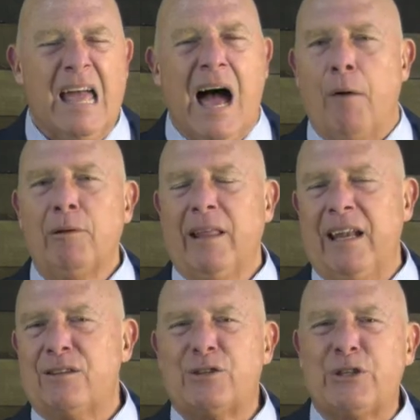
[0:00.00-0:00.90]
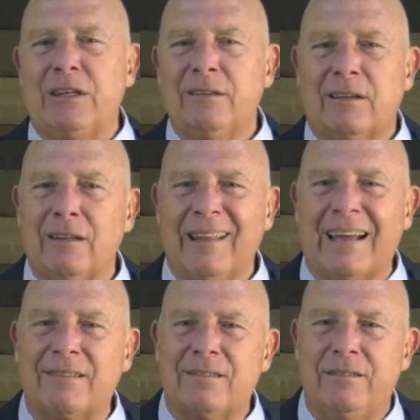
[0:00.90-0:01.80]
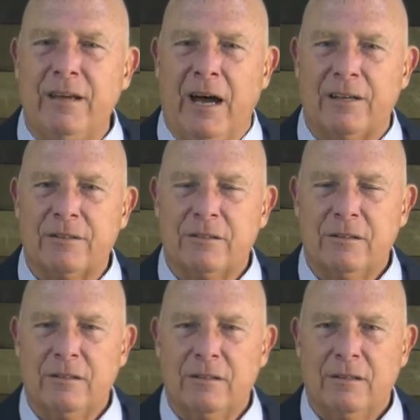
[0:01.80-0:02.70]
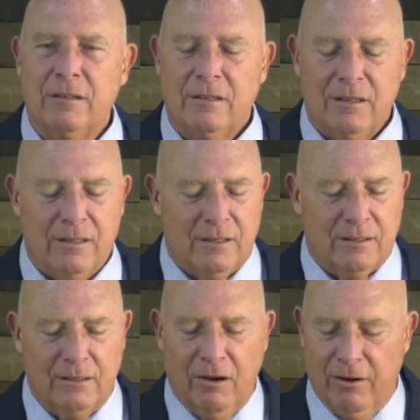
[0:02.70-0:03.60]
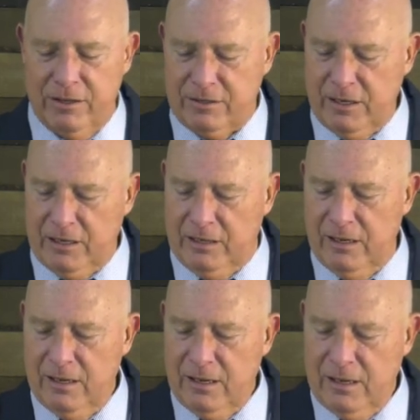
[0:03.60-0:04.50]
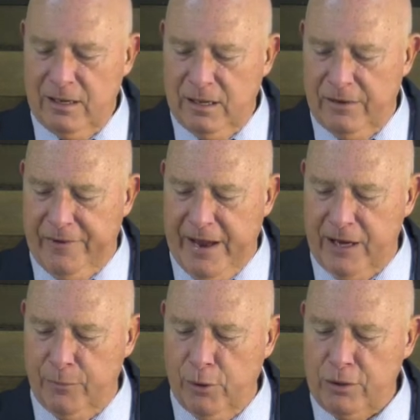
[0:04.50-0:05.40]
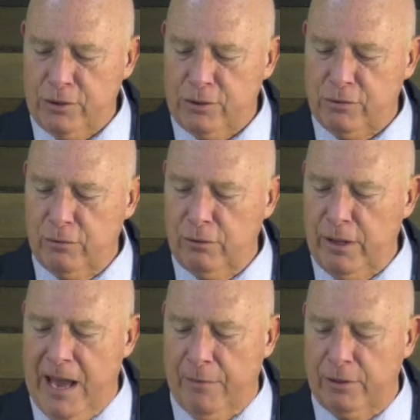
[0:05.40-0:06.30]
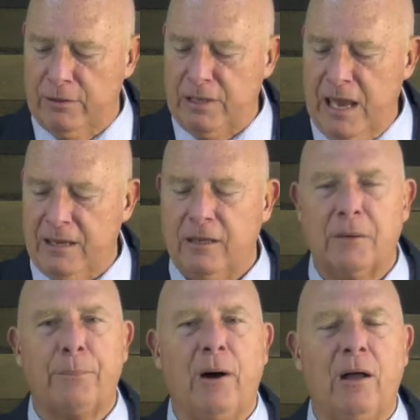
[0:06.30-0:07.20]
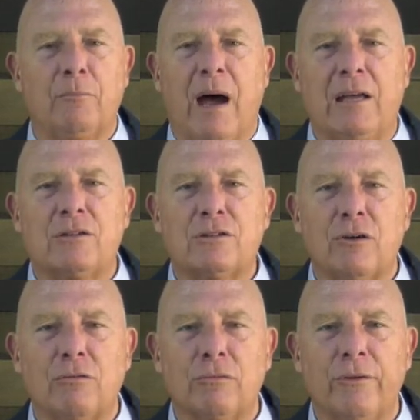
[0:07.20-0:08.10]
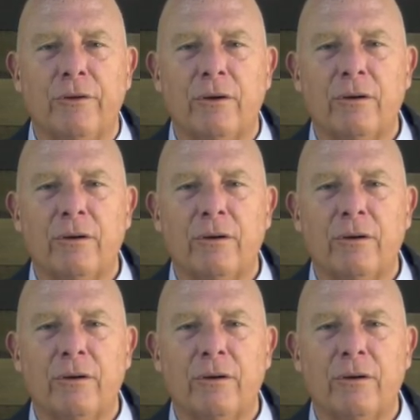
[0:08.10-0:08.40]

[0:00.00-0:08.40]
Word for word: I wouldn't let it sit and collect dust. No, he said, if I had a book, surely I would take it upon my shoulder